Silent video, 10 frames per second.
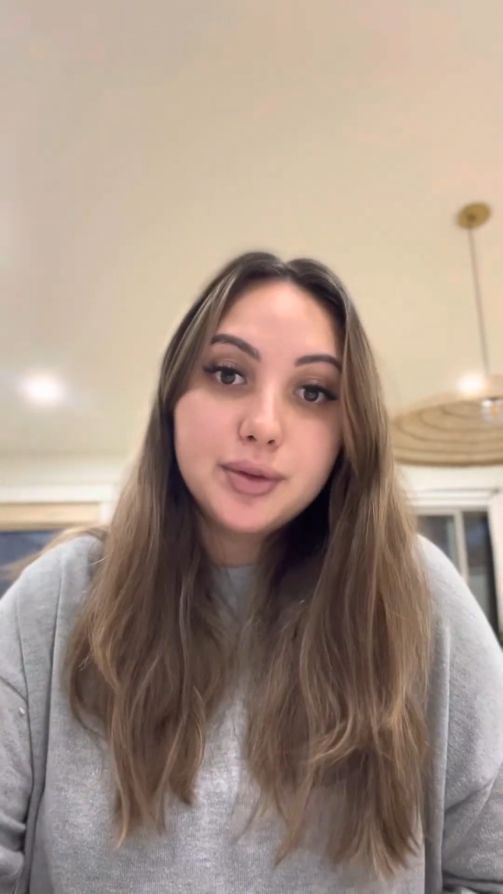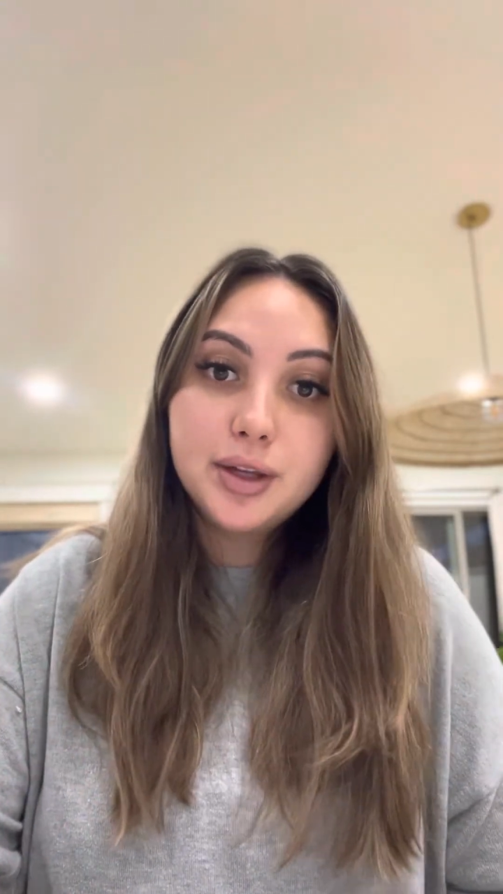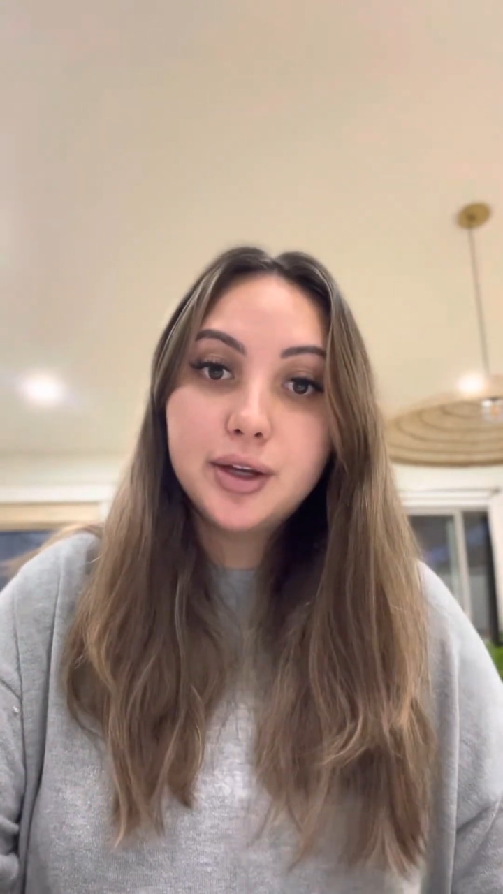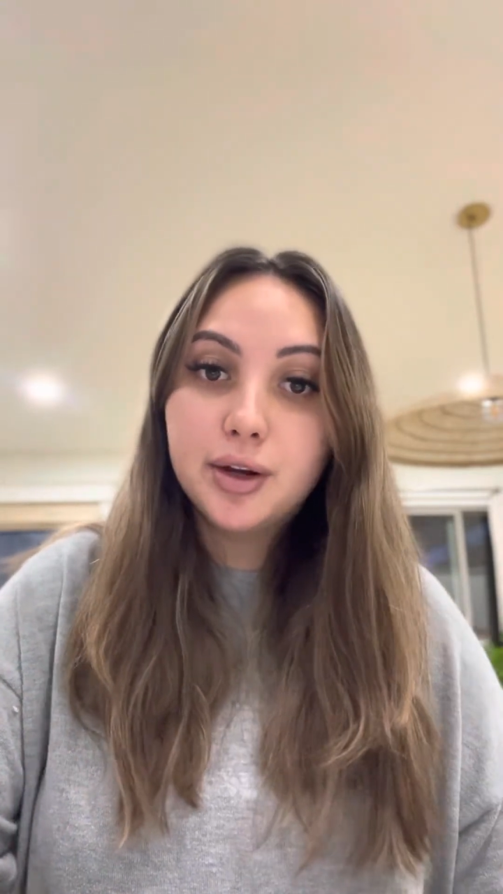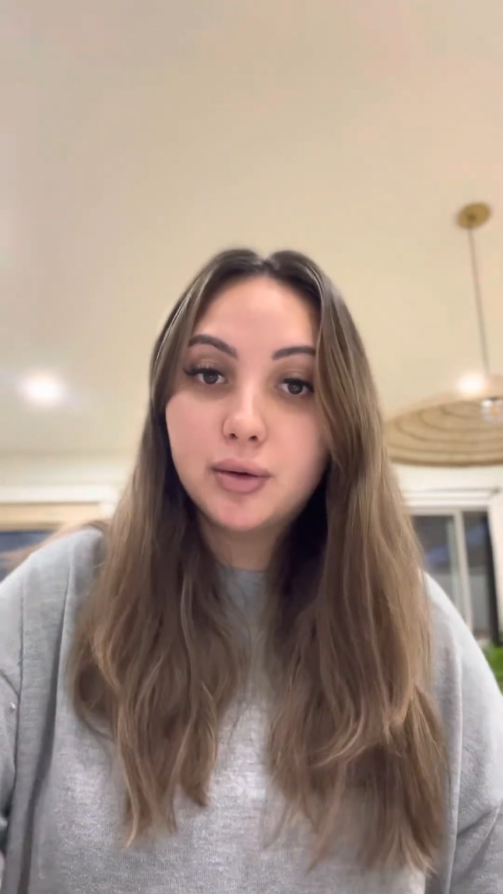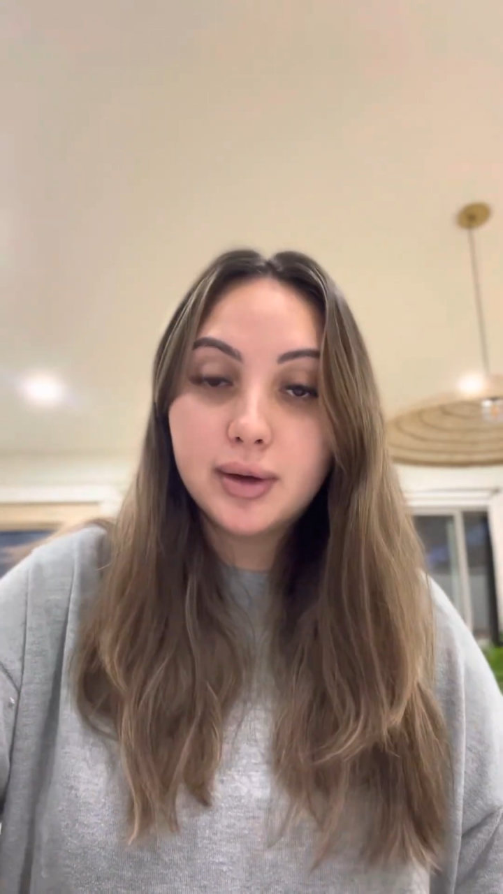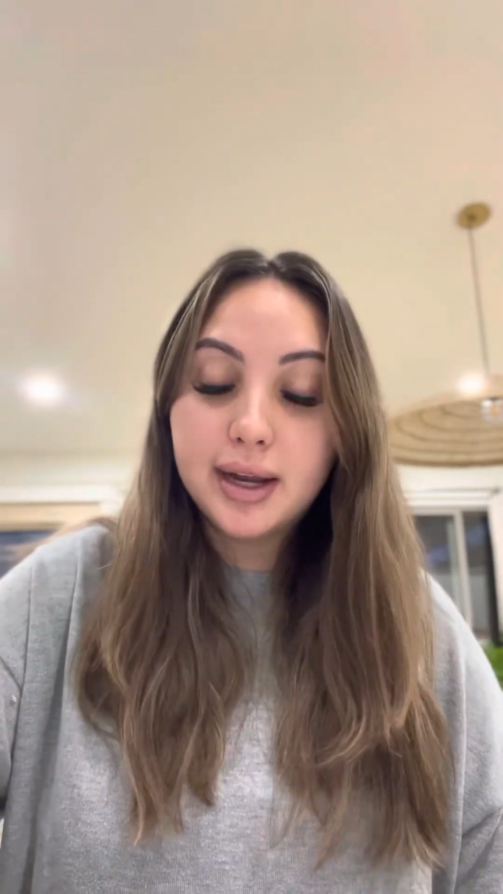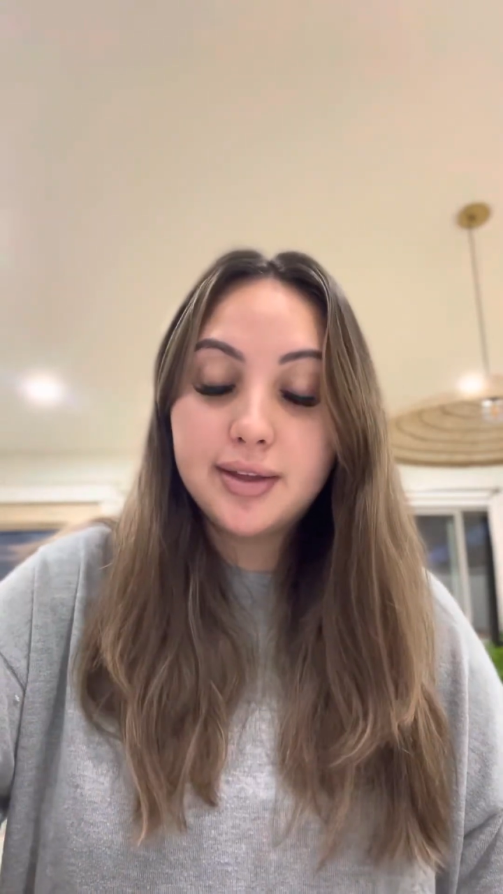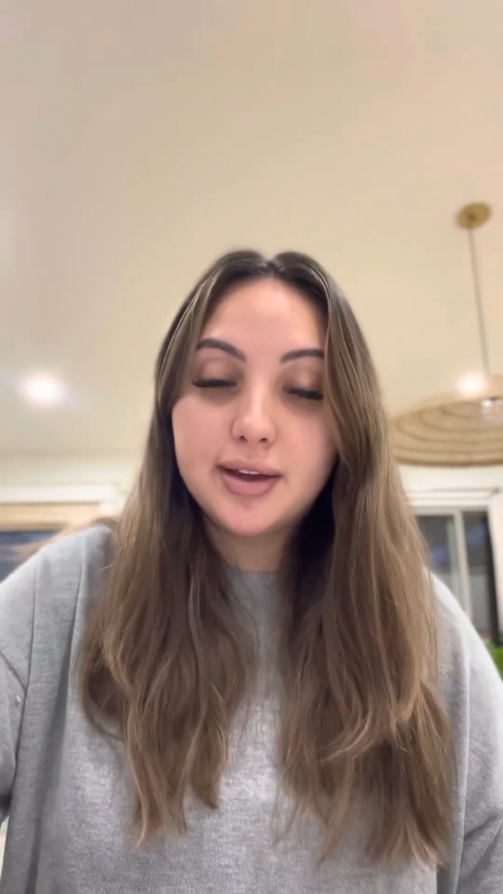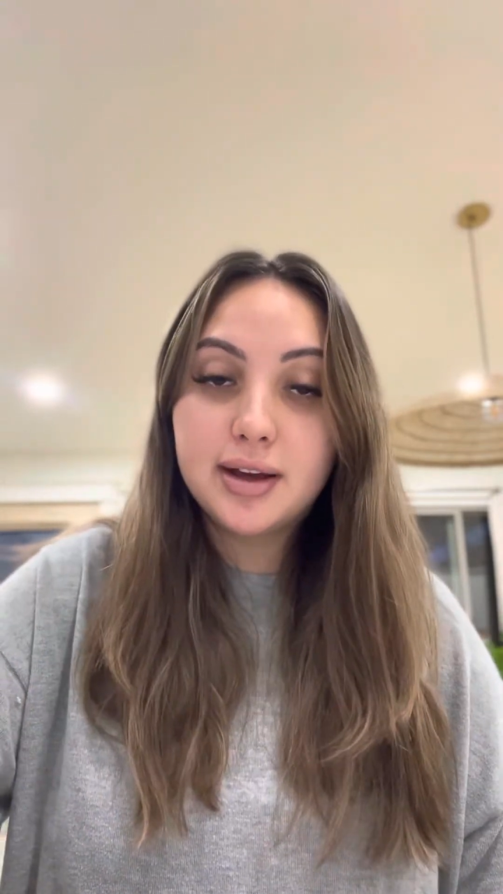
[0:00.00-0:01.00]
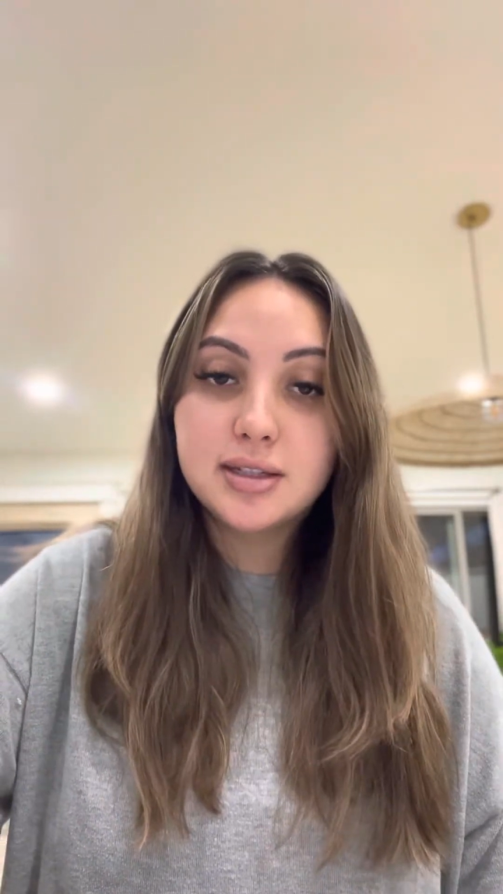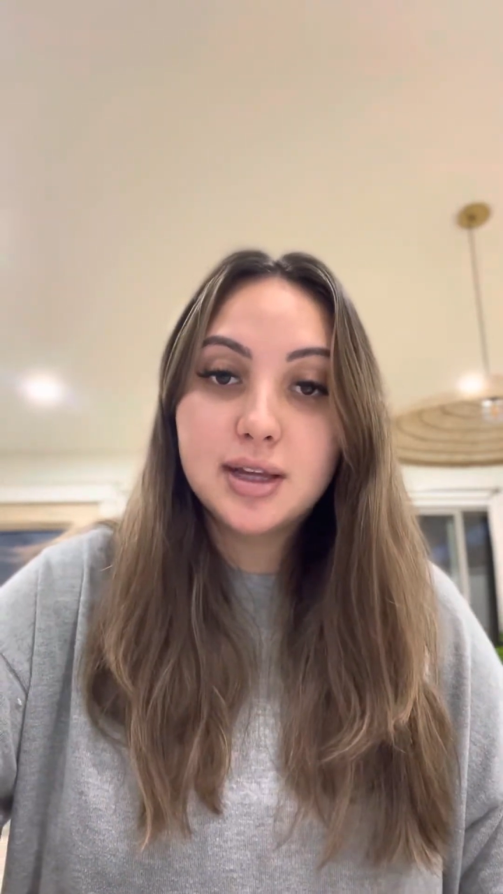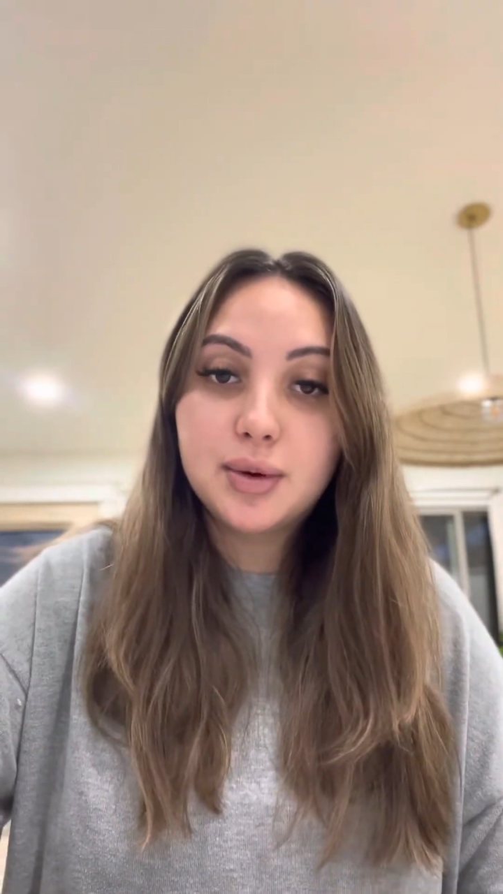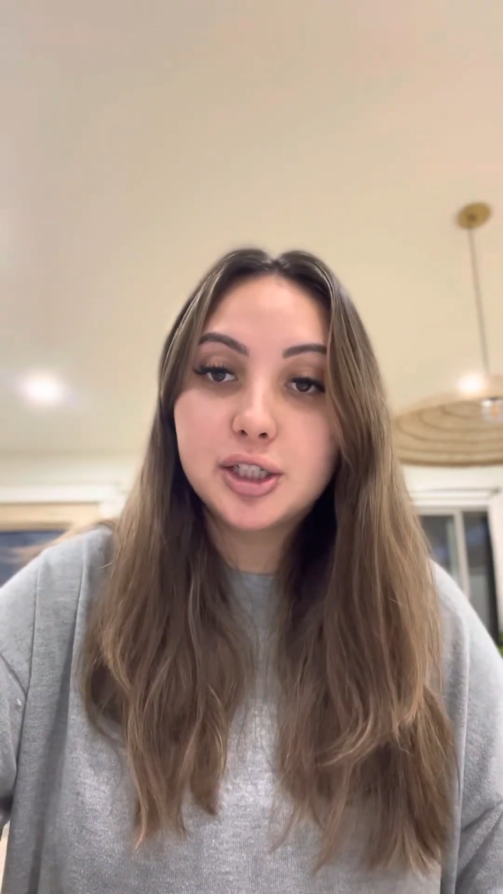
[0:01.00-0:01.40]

anything else they want to